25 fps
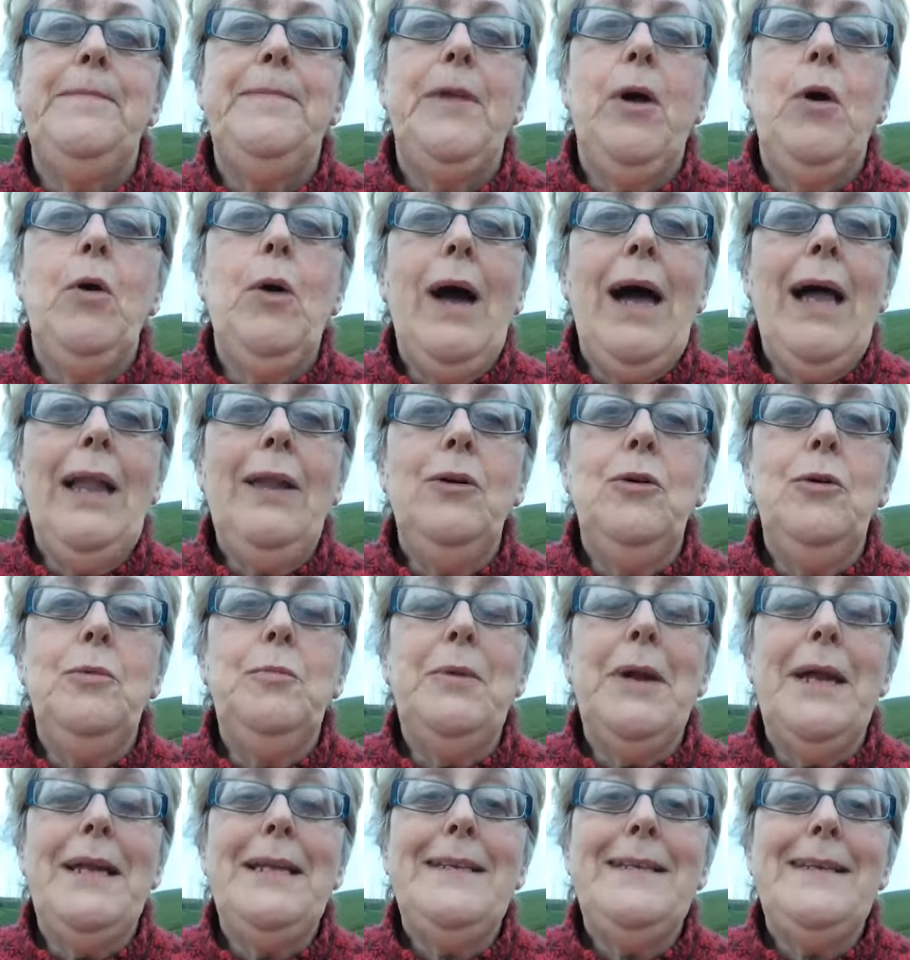hello
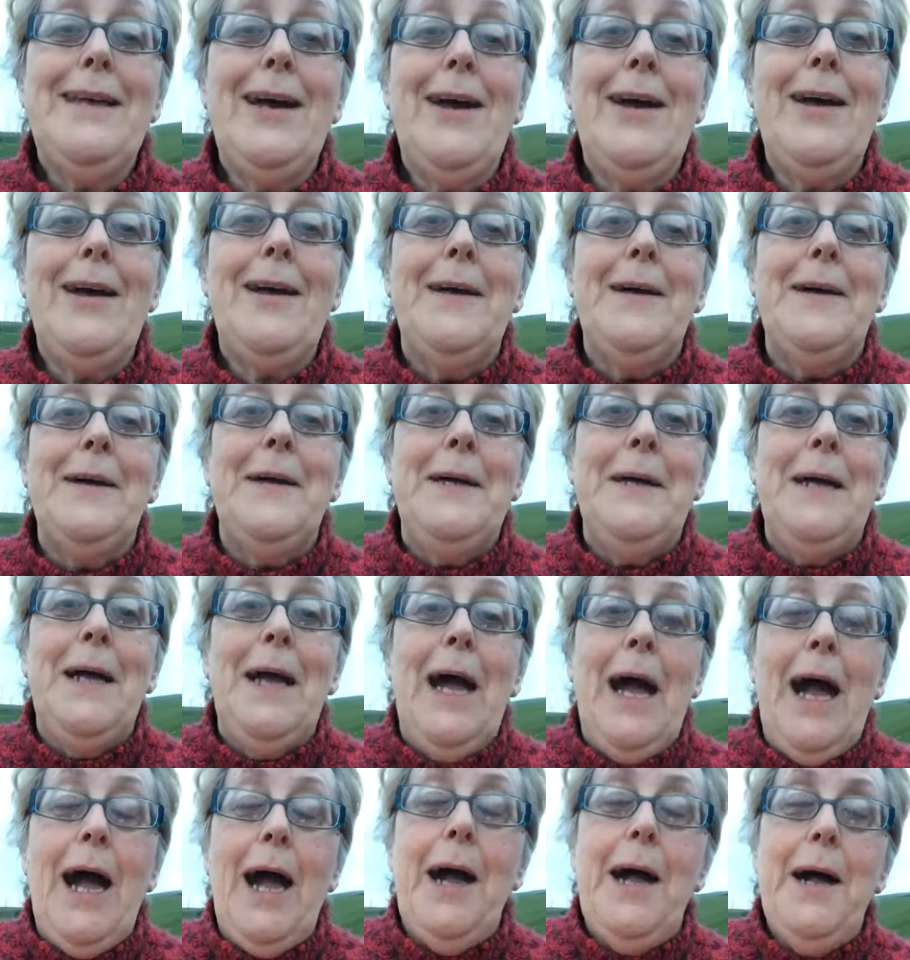Brenda,
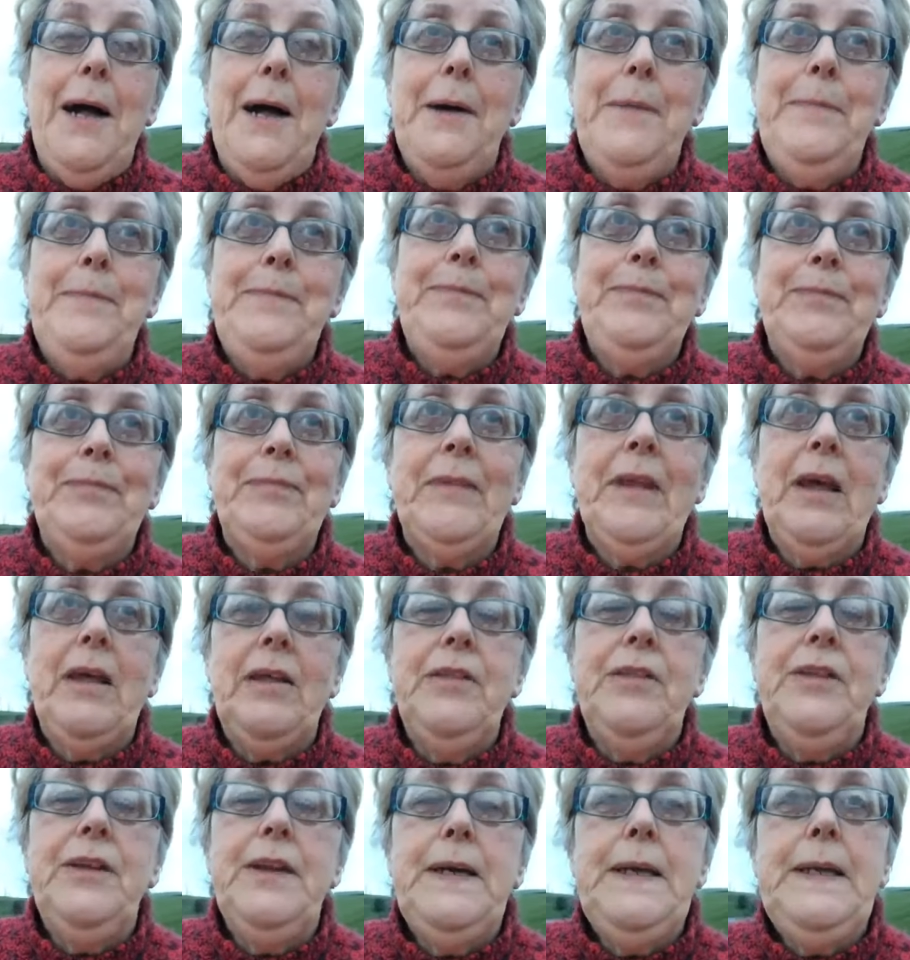
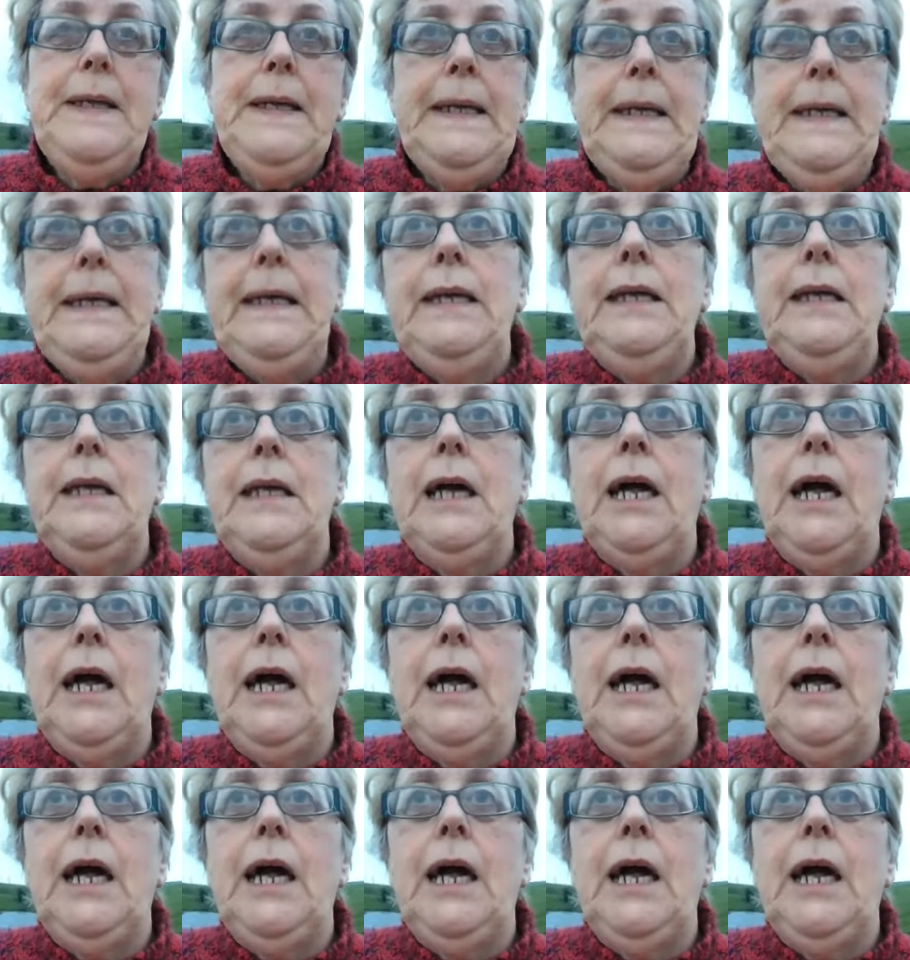guardian